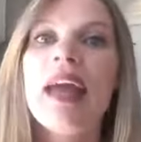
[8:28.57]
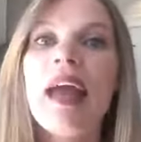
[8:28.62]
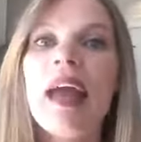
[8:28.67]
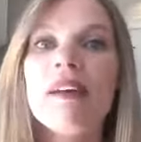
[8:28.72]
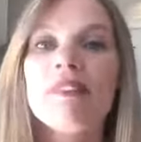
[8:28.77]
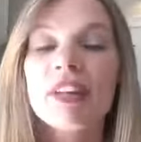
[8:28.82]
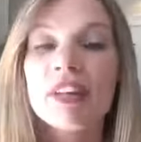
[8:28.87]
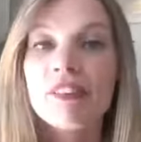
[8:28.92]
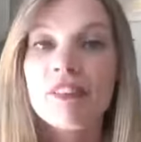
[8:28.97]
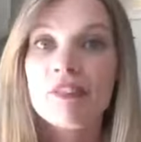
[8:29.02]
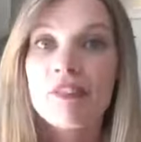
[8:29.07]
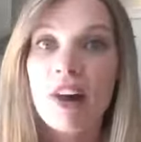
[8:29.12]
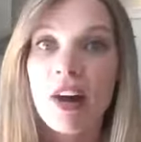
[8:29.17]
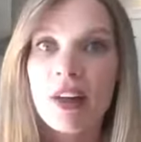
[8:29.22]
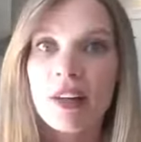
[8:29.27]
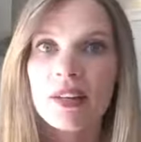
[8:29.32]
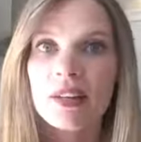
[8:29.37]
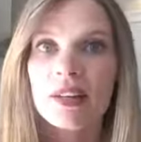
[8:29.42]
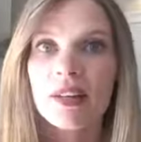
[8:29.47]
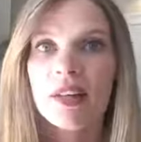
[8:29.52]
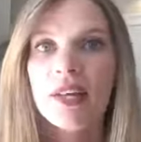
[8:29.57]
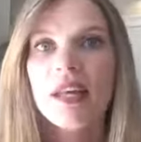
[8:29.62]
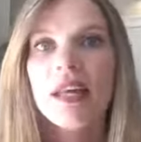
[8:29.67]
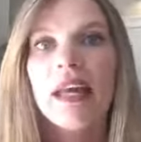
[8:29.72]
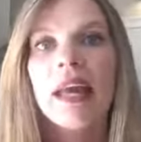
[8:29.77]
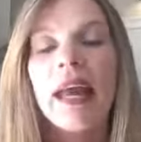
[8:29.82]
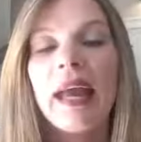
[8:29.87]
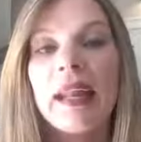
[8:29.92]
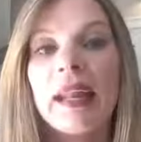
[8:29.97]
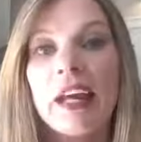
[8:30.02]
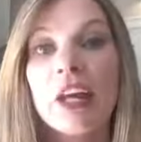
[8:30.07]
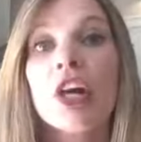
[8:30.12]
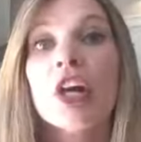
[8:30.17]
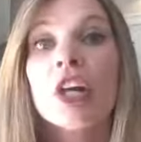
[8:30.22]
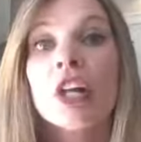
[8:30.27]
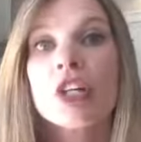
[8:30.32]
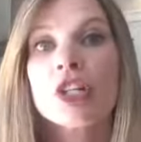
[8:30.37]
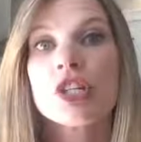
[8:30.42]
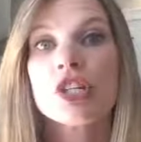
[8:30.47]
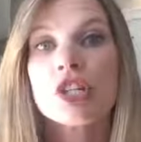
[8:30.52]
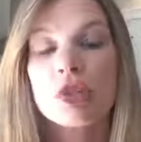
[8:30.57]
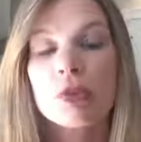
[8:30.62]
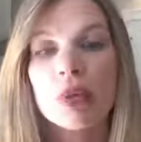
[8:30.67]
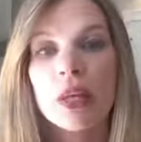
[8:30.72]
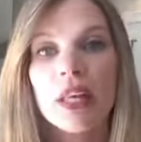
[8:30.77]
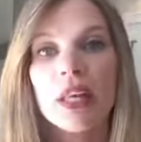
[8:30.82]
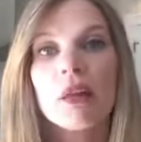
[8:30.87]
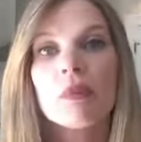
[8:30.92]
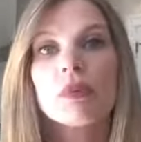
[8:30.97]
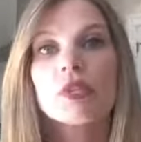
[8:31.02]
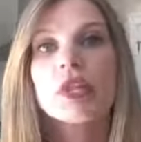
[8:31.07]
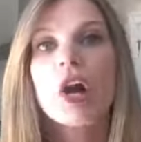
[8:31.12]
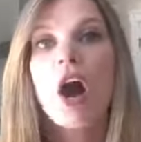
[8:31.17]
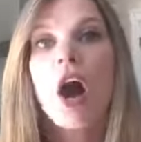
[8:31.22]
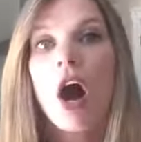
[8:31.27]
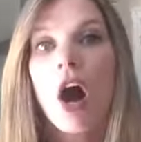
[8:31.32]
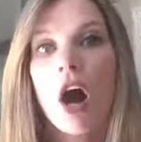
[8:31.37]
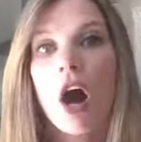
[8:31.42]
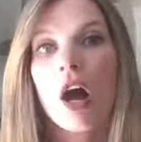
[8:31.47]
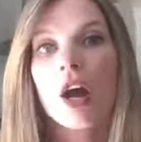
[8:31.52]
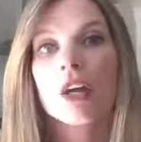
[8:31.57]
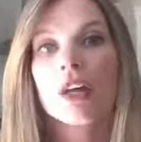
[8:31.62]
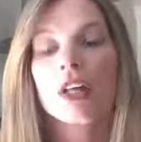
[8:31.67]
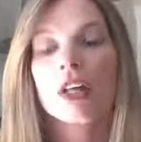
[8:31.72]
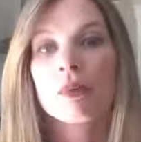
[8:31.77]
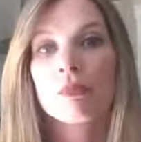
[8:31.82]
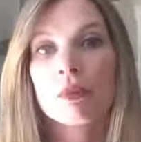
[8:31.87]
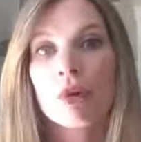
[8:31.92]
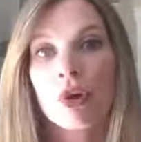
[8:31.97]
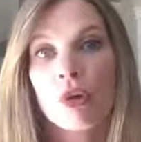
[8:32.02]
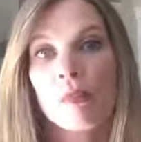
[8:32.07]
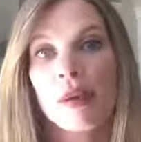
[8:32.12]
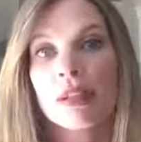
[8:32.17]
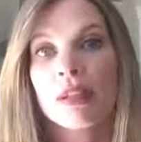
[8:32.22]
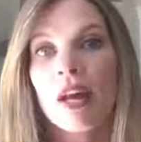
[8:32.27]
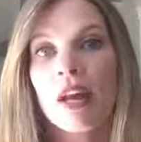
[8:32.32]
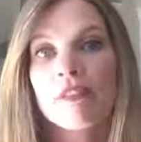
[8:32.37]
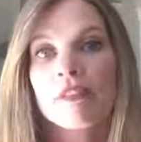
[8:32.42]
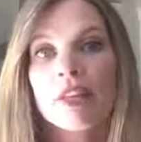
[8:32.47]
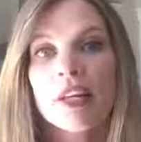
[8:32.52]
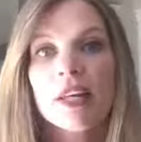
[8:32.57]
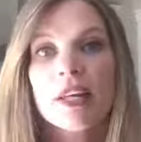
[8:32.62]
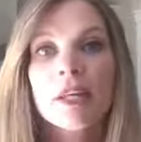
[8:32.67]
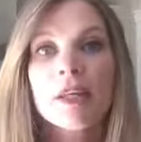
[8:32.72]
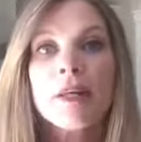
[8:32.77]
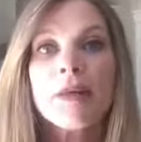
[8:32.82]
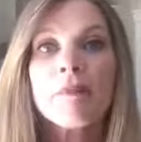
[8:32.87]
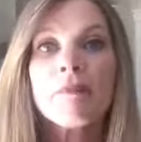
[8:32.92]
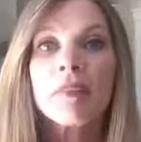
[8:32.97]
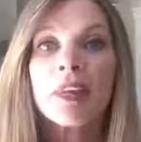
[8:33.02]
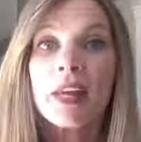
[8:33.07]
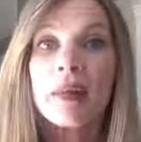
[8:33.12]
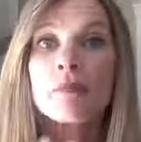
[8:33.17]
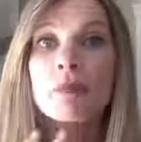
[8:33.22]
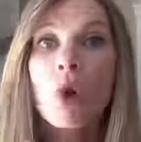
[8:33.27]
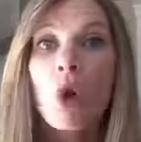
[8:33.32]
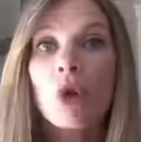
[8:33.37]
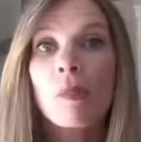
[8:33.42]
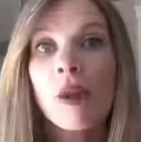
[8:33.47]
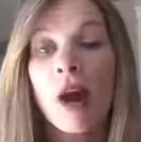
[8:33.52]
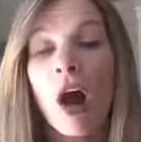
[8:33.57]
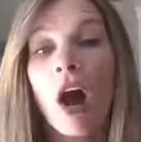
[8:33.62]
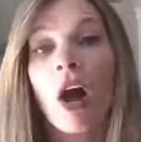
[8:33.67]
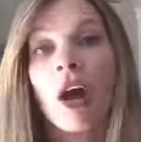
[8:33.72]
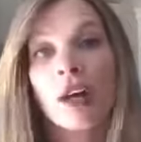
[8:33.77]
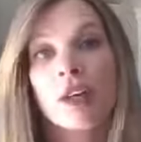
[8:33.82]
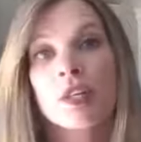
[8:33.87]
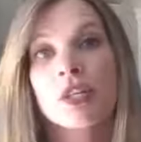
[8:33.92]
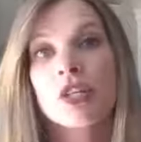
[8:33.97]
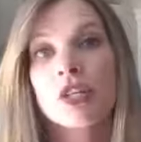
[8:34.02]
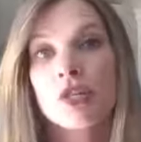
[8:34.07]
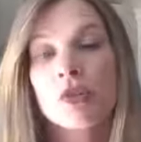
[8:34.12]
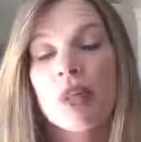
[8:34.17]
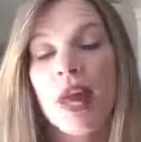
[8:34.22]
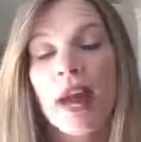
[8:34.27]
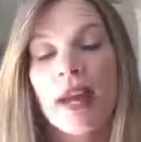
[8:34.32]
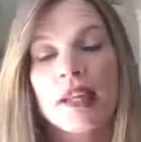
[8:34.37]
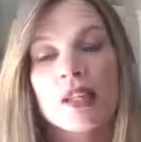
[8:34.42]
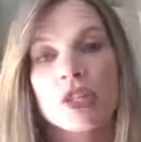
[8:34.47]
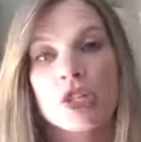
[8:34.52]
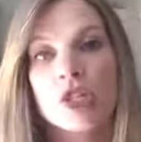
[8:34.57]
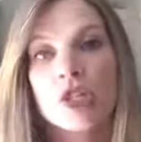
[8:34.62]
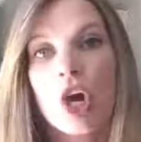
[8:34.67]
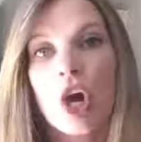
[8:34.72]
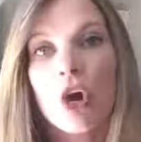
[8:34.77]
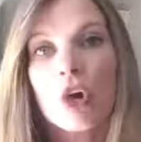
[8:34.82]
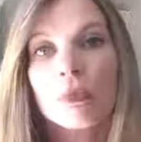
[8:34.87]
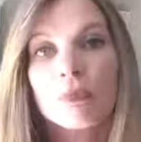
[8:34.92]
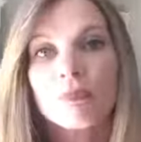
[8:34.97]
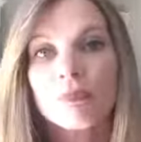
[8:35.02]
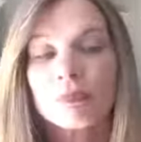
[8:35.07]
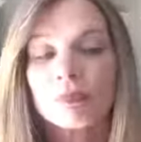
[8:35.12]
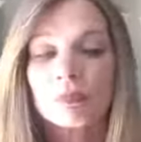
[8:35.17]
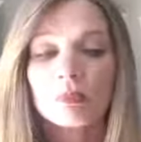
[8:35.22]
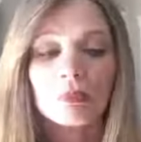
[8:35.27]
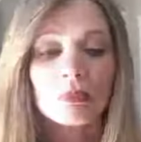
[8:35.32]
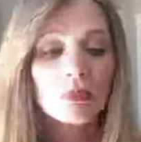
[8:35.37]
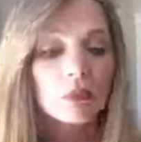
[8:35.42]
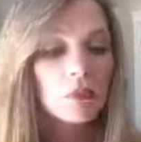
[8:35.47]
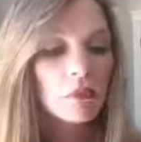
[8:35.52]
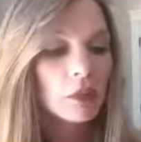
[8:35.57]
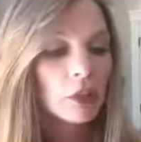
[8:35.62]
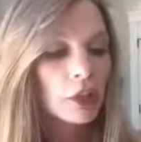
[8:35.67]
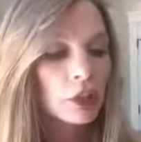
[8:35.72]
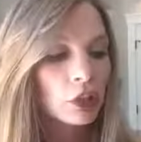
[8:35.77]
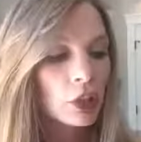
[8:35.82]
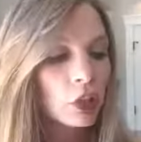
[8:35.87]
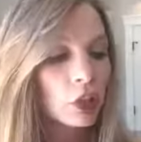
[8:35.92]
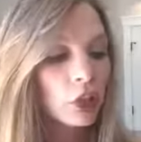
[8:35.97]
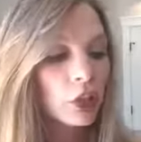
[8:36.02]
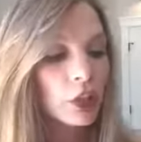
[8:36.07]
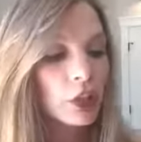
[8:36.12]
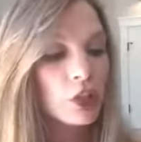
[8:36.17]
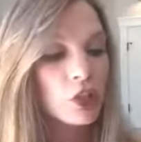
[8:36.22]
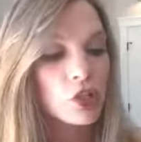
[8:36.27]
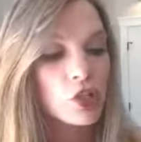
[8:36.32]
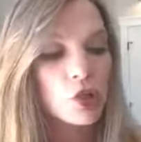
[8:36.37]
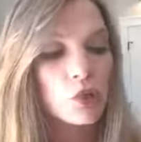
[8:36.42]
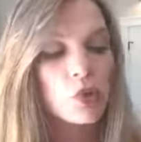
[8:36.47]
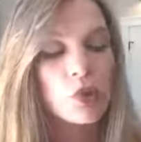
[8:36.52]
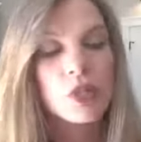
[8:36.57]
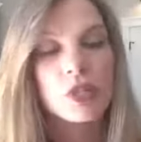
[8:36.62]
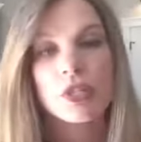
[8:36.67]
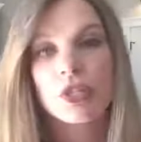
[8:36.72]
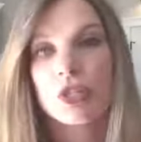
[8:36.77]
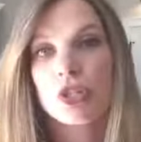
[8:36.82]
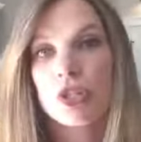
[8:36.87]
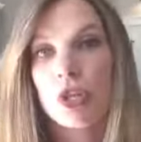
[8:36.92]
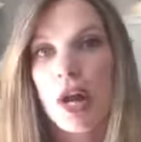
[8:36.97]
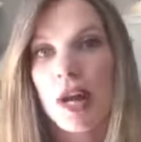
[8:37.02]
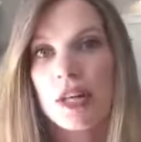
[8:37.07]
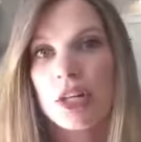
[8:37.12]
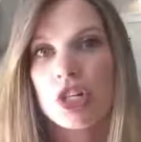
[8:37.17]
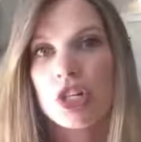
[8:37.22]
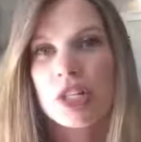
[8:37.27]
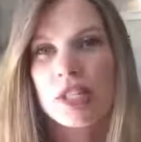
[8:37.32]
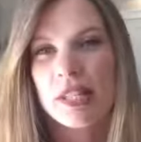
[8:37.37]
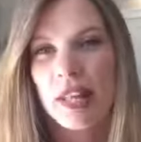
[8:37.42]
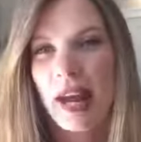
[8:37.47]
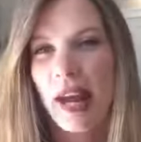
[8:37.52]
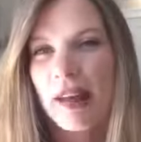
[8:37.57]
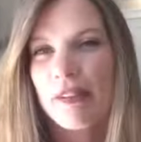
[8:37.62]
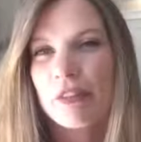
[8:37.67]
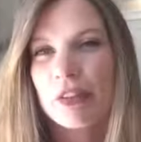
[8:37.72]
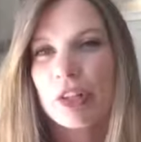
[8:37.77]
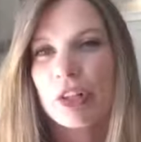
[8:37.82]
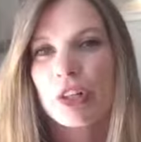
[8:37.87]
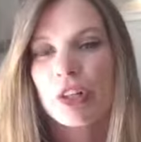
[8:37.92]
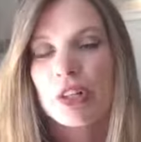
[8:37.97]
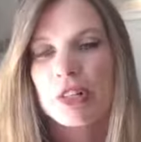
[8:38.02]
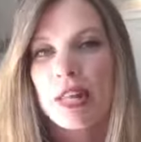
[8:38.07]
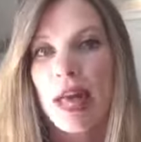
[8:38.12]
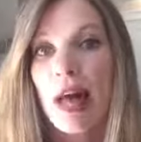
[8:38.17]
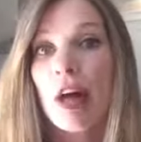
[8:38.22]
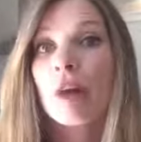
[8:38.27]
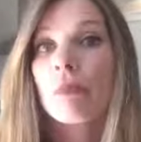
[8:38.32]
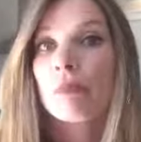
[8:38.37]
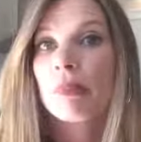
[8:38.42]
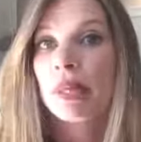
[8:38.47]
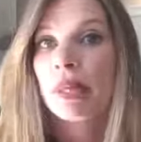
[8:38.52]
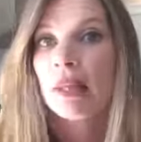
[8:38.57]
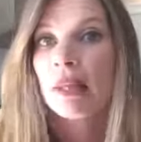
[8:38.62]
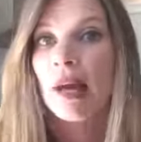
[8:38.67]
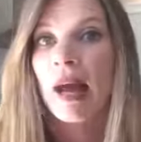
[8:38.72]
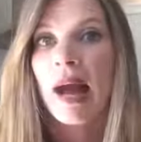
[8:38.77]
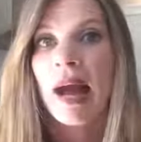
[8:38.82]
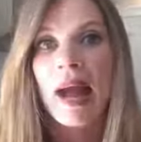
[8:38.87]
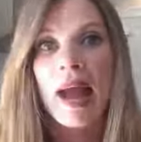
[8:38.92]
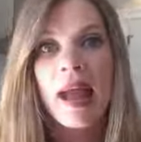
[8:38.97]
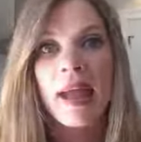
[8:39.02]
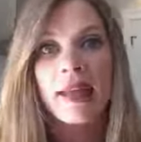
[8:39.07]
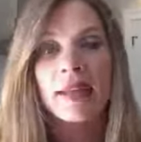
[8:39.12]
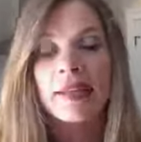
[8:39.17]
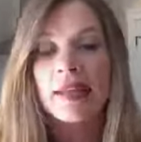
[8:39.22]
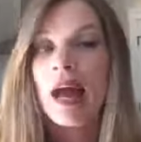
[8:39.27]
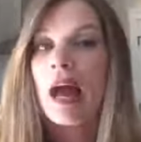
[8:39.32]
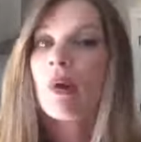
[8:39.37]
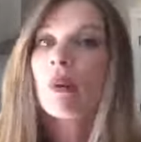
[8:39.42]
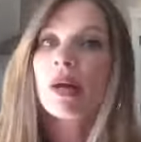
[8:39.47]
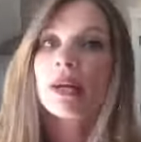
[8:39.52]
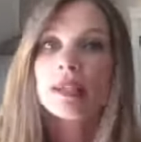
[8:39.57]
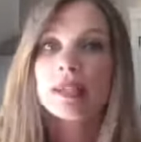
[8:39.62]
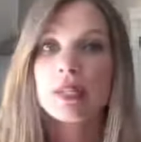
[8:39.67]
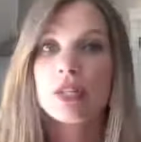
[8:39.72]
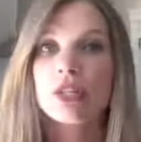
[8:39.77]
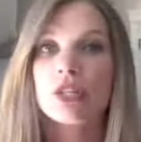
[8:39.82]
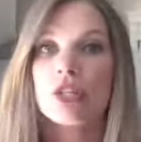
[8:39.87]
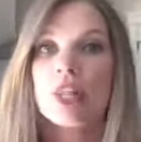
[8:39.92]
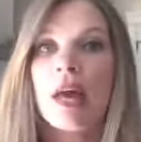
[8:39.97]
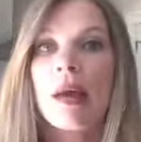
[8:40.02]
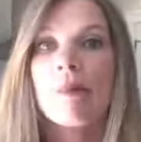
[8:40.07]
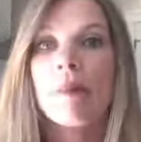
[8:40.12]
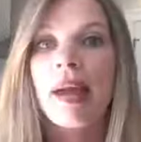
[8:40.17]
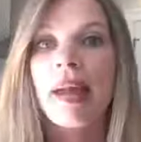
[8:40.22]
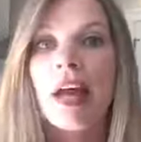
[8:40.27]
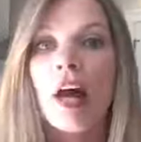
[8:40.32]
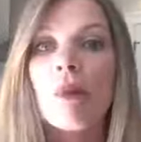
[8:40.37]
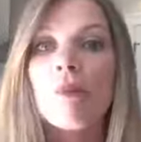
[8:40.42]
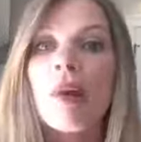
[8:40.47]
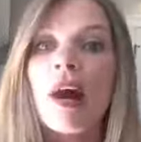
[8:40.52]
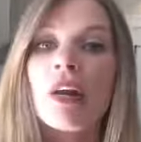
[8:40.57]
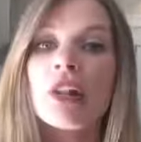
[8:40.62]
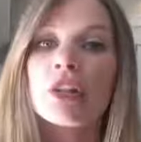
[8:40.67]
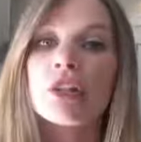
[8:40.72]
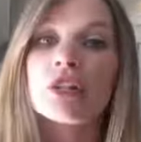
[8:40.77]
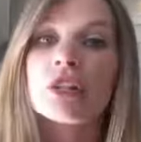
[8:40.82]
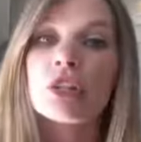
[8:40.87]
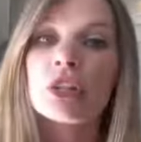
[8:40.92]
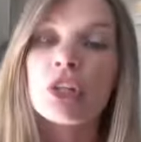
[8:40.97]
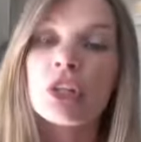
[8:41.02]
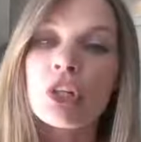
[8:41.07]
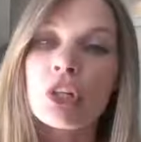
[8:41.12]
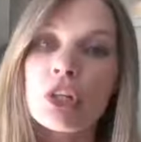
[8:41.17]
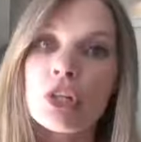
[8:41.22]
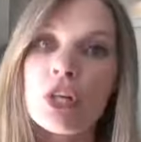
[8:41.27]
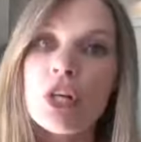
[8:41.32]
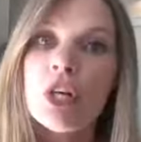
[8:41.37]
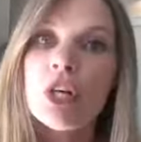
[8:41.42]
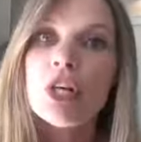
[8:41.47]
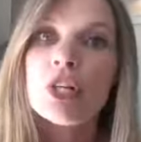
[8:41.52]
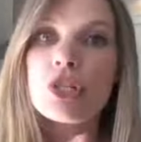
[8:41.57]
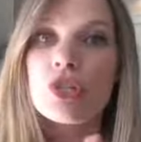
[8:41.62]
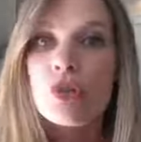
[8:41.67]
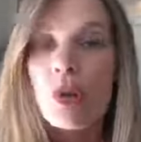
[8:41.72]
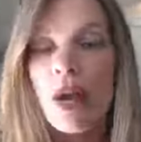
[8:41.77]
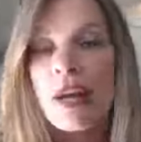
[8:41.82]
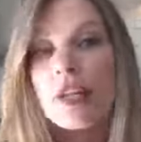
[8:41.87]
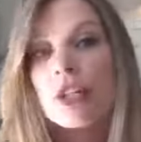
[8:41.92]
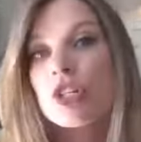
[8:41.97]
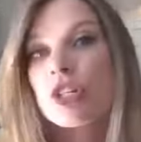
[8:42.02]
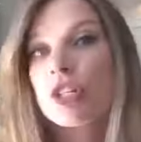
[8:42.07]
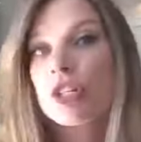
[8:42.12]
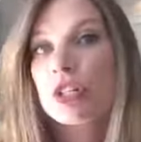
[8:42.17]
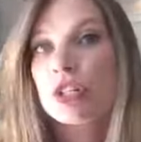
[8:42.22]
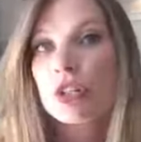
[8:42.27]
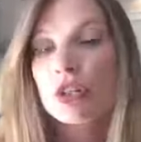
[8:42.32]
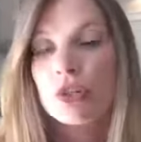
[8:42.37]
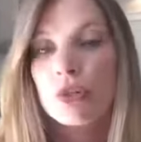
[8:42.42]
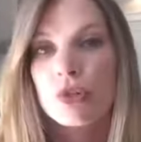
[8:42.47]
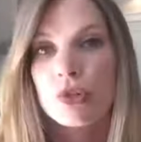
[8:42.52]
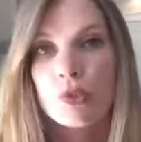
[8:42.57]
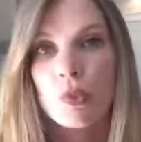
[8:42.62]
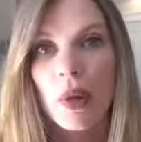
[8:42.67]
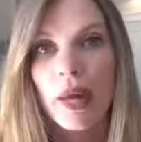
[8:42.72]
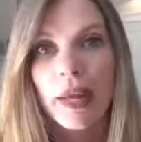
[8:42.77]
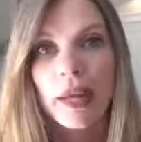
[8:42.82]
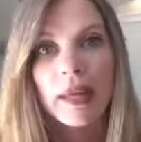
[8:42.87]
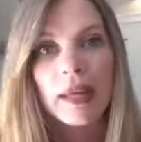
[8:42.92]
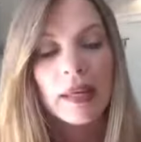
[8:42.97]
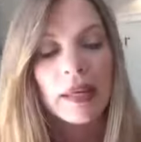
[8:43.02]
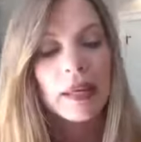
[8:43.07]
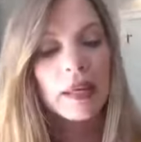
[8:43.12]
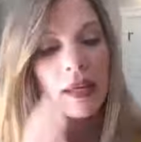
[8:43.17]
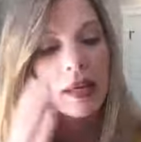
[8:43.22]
having fun. And I couldn't do it. And it was hard and it broke my life. It broke my heart to do that. And so learning the tools and the strategies that I've learned to help me, I teach them. I help others learn strategies to lose weight.